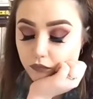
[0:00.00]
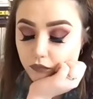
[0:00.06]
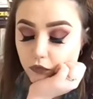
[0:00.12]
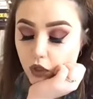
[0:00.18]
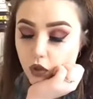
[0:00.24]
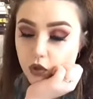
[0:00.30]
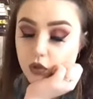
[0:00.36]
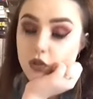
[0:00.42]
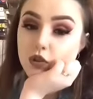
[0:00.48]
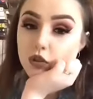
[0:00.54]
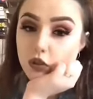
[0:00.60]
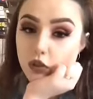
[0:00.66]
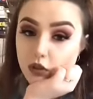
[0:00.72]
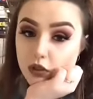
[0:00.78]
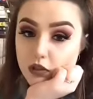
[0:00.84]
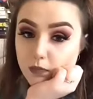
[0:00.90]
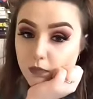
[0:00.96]
Utterson
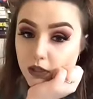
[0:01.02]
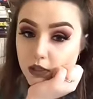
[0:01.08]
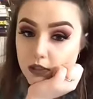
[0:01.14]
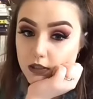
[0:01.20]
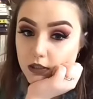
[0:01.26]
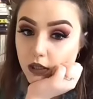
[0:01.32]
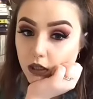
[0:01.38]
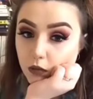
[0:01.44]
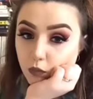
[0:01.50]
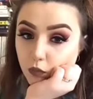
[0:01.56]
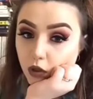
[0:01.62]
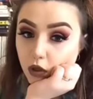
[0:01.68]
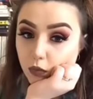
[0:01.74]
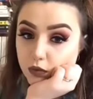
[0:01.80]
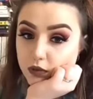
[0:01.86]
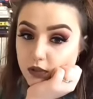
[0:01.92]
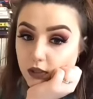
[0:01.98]
and his mindset, and what I
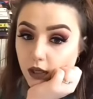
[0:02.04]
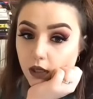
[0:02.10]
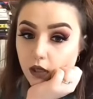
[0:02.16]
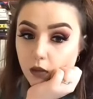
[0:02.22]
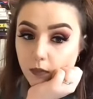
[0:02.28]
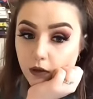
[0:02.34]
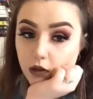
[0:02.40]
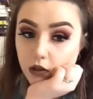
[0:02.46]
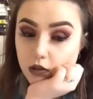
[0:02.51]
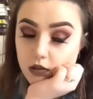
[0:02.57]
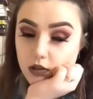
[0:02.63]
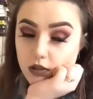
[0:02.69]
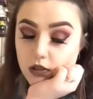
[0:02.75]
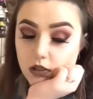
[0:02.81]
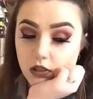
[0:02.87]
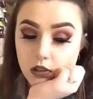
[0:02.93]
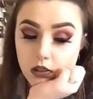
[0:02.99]
was saying about
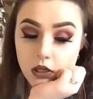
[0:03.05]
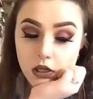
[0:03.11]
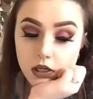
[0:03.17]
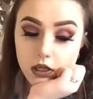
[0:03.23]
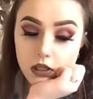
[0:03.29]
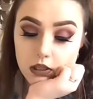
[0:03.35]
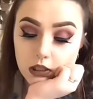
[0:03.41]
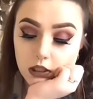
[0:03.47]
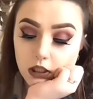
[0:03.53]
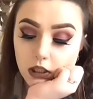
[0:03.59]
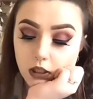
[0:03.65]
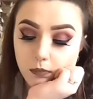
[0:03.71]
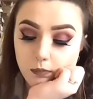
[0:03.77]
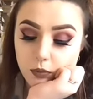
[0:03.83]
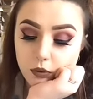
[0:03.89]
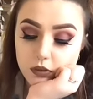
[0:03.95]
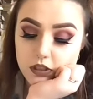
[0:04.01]
Utterson, in that he
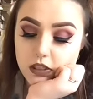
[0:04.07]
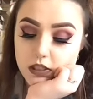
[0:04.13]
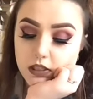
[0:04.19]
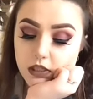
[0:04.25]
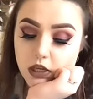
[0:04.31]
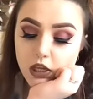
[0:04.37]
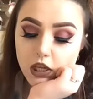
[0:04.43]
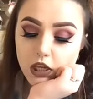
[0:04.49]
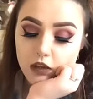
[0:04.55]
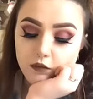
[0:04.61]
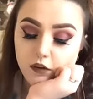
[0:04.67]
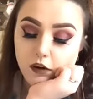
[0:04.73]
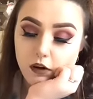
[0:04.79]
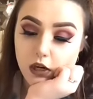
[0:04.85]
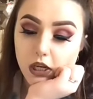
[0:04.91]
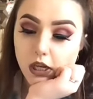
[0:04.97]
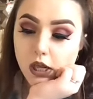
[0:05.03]
embodies a
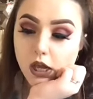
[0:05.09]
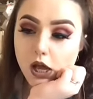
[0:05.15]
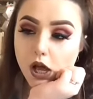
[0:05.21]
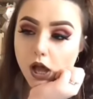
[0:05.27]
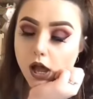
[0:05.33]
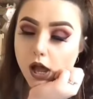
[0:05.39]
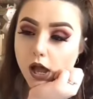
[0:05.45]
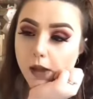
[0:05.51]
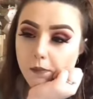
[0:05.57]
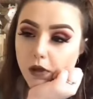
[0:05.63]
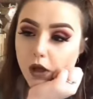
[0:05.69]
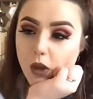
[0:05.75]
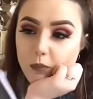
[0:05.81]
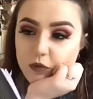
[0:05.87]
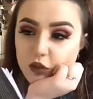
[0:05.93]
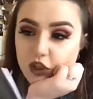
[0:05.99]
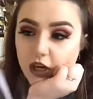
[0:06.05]
very
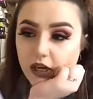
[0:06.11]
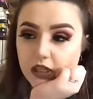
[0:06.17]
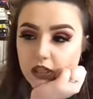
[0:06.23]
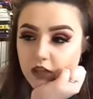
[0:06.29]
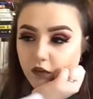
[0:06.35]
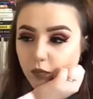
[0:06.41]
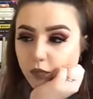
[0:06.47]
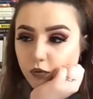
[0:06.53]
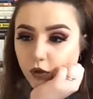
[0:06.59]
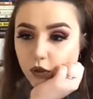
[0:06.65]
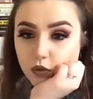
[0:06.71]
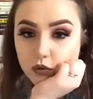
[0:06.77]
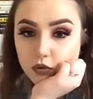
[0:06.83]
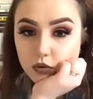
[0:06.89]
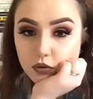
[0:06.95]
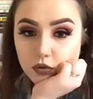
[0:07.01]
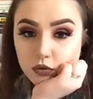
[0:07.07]
objective
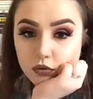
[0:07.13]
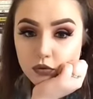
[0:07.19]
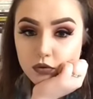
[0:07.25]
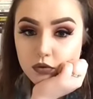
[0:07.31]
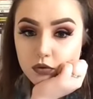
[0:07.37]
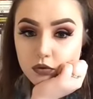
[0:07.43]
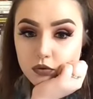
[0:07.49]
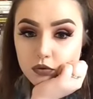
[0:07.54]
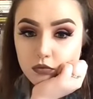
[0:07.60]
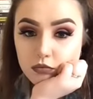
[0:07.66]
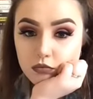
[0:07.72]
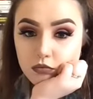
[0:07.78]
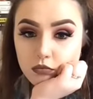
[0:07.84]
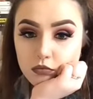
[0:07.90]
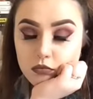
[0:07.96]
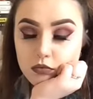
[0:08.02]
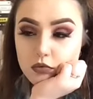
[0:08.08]
approach
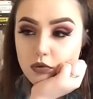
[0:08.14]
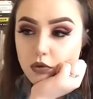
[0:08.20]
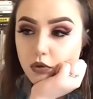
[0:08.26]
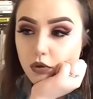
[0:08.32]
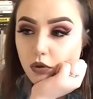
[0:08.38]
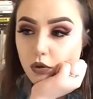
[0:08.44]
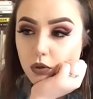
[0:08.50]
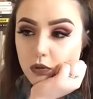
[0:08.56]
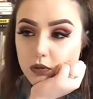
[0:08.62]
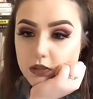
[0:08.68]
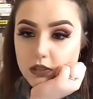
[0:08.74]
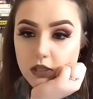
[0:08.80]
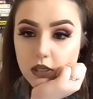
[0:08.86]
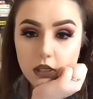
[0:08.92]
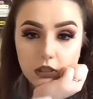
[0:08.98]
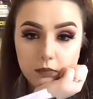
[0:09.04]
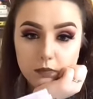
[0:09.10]
to
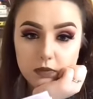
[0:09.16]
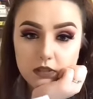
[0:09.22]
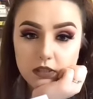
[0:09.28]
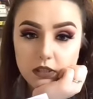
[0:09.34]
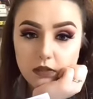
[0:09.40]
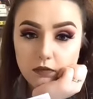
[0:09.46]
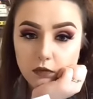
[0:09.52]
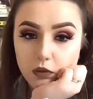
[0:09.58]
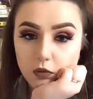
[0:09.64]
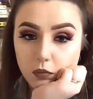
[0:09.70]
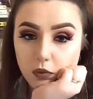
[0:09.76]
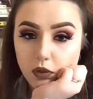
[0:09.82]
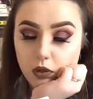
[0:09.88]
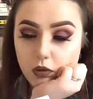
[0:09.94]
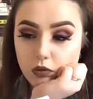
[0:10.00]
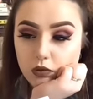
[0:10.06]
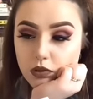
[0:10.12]
seeing and perceiving the
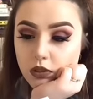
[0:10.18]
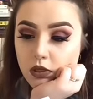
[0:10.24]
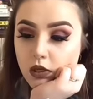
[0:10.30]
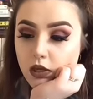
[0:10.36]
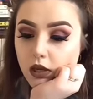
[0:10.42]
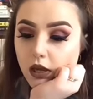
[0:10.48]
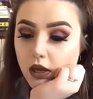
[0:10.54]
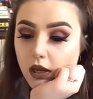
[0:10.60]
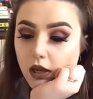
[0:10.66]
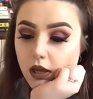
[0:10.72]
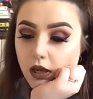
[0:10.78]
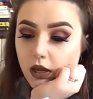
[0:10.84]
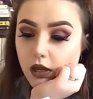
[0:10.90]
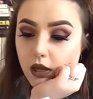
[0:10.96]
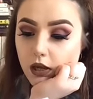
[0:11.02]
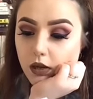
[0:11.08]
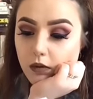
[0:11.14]
world,
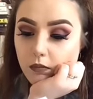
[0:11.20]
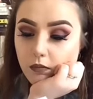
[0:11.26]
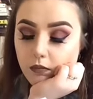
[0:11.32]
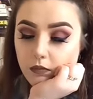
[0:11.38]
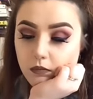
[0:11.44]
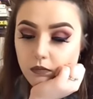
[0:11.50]
a